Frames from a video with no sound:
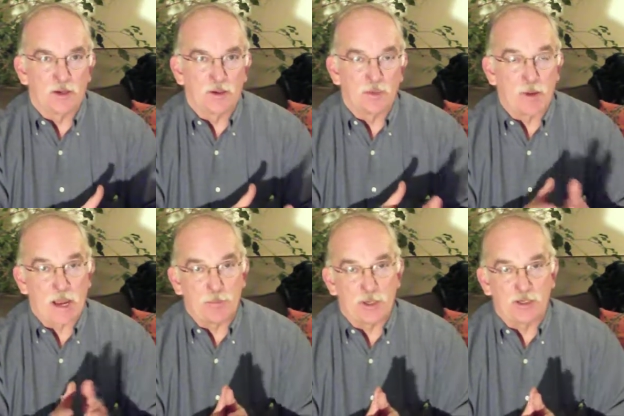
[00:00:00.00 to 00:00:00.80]
my
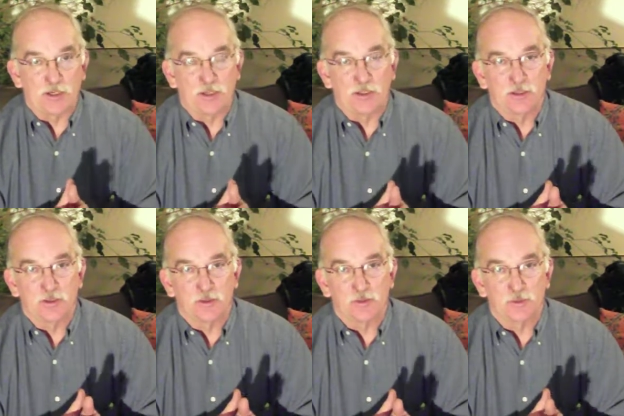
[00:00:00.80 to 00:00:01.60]
opinion,
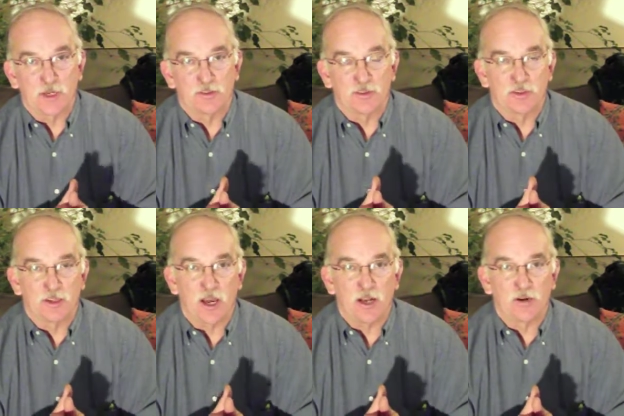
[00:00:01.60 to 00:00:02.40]
the strength of the
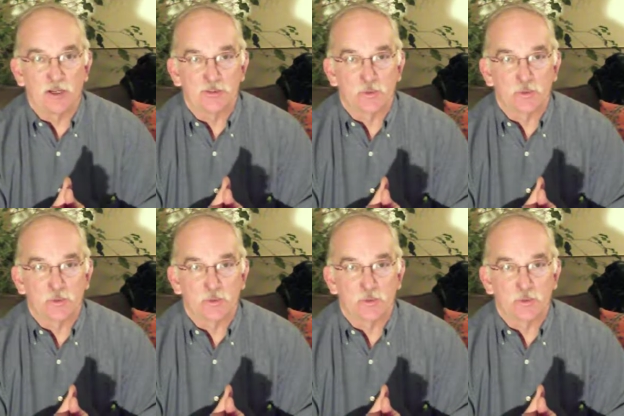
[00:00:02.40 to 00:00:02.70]
dollar is